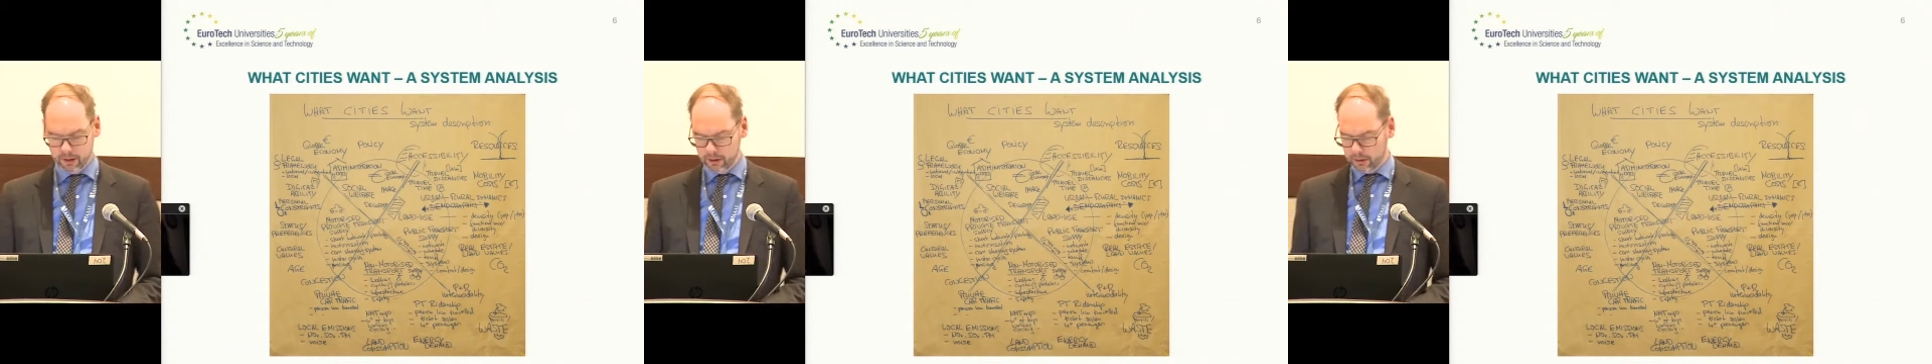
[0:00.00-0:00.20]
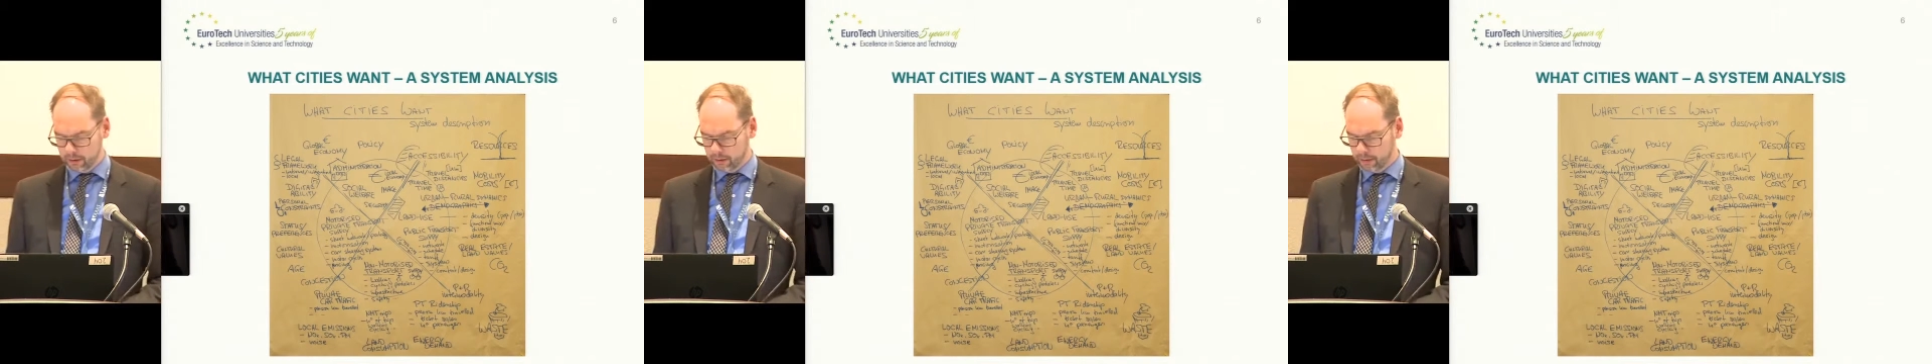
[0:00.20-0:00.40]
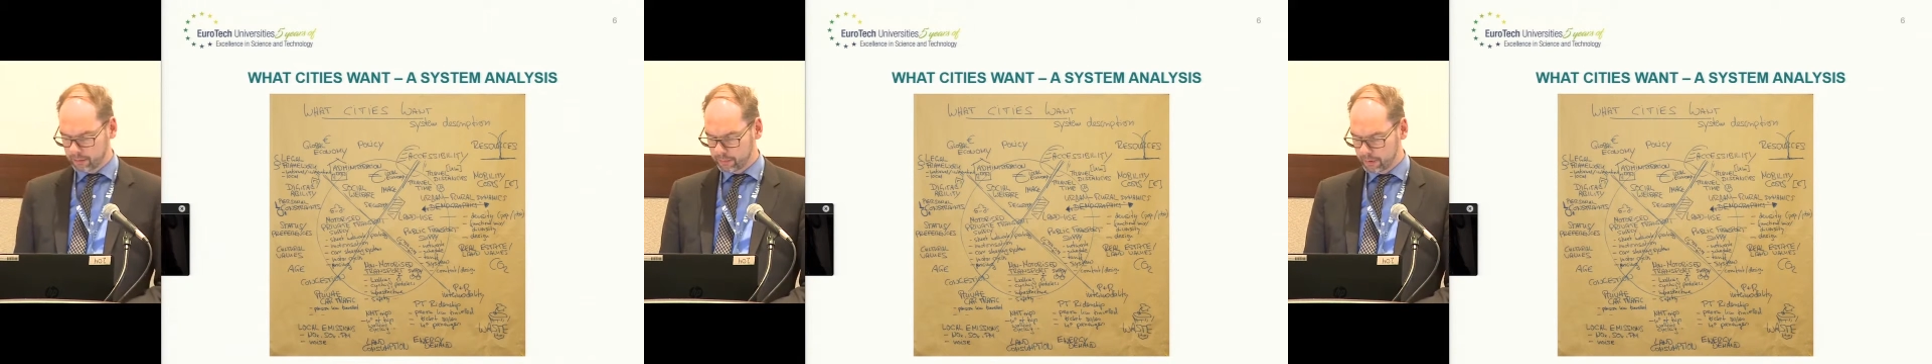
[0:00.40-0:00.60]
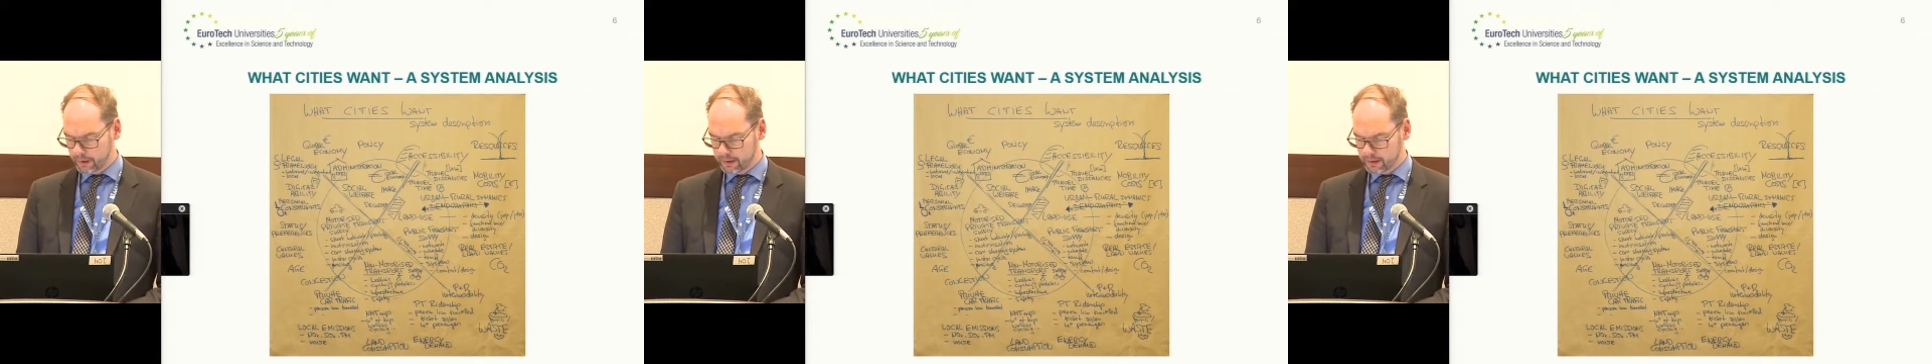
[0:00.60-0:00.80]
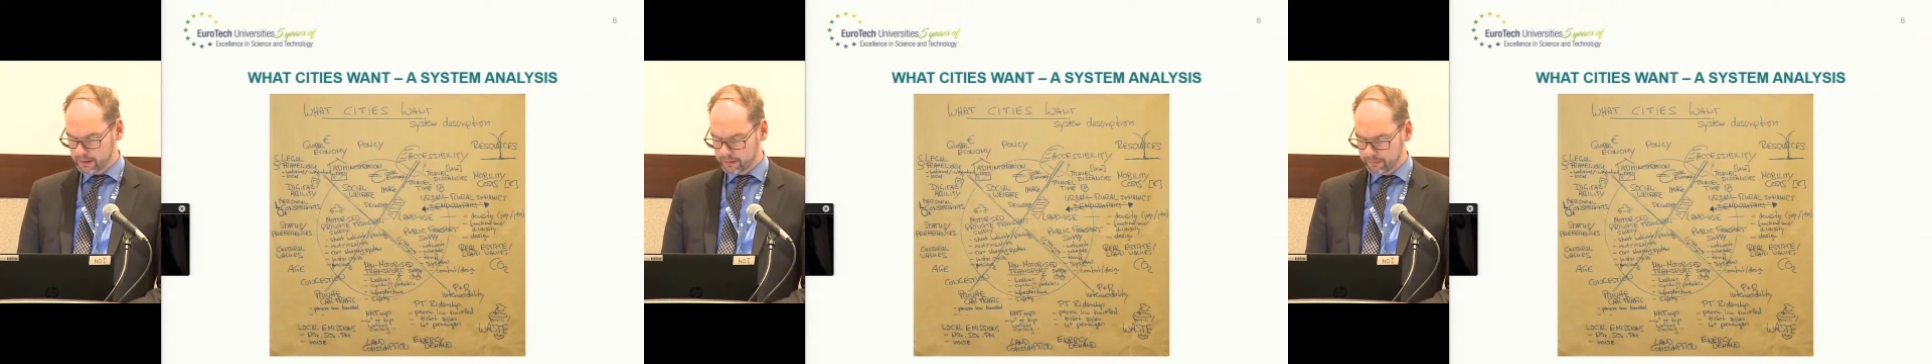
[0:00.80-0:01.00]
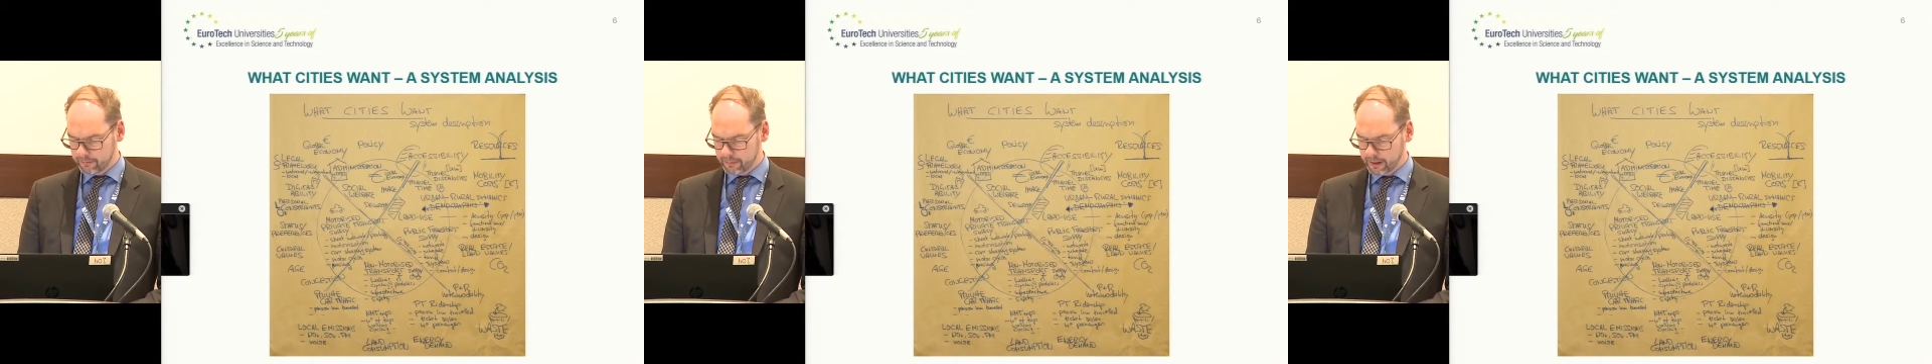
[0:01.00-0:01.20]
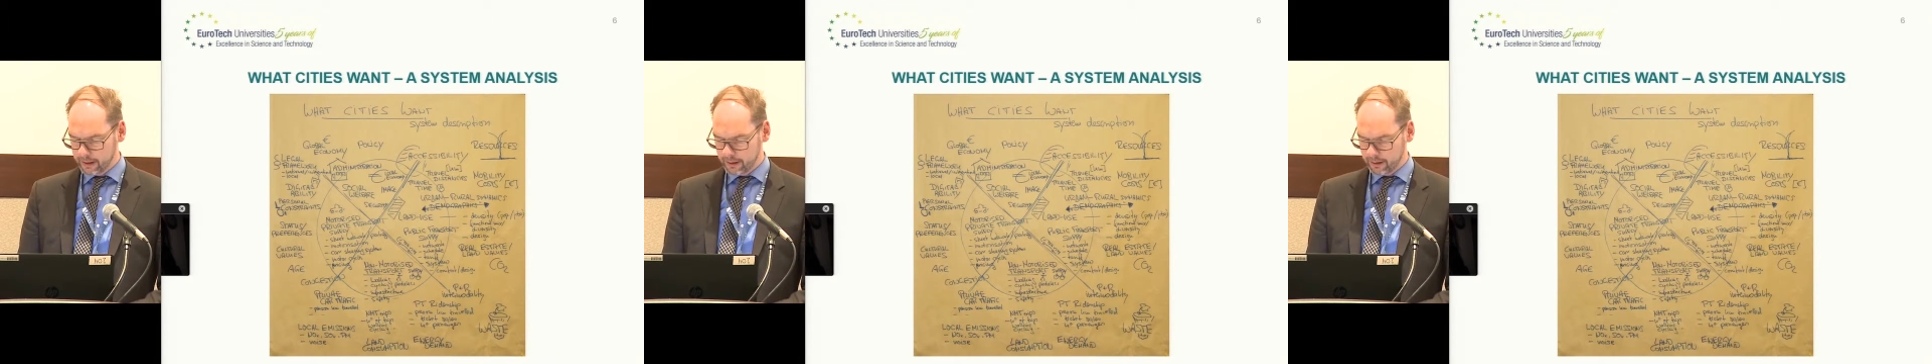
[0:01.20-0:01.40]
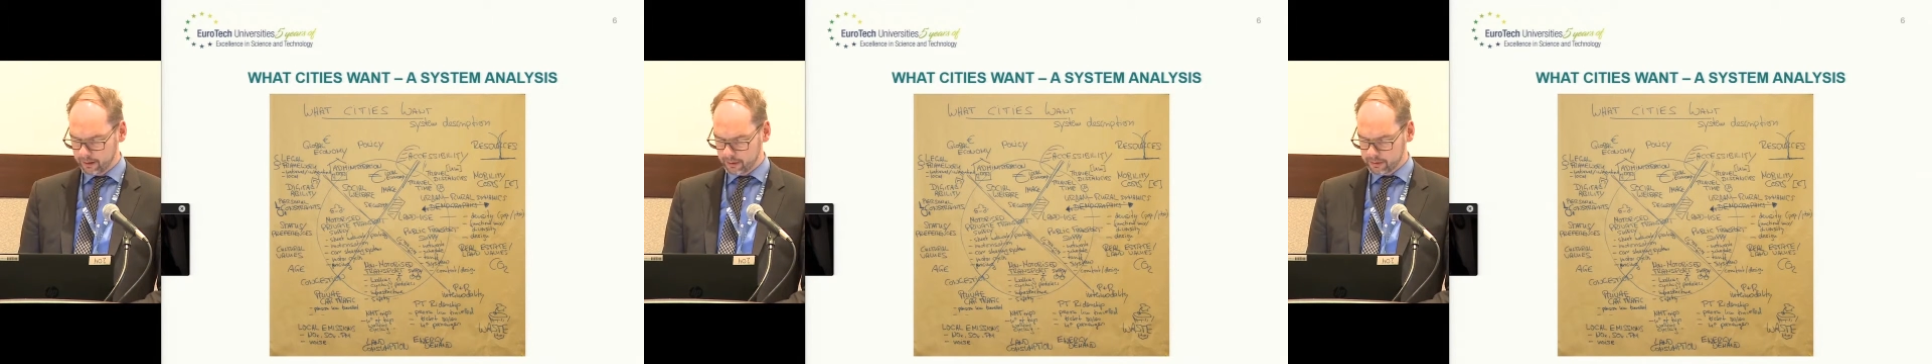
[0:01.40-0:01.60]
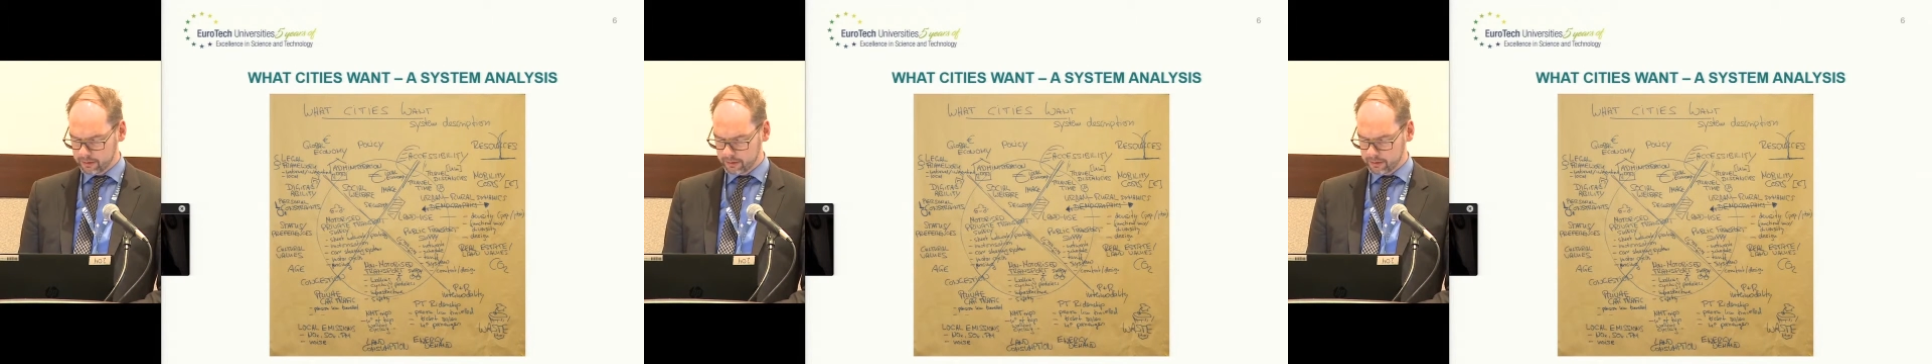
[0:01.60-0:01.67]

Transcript: comprehensive way, also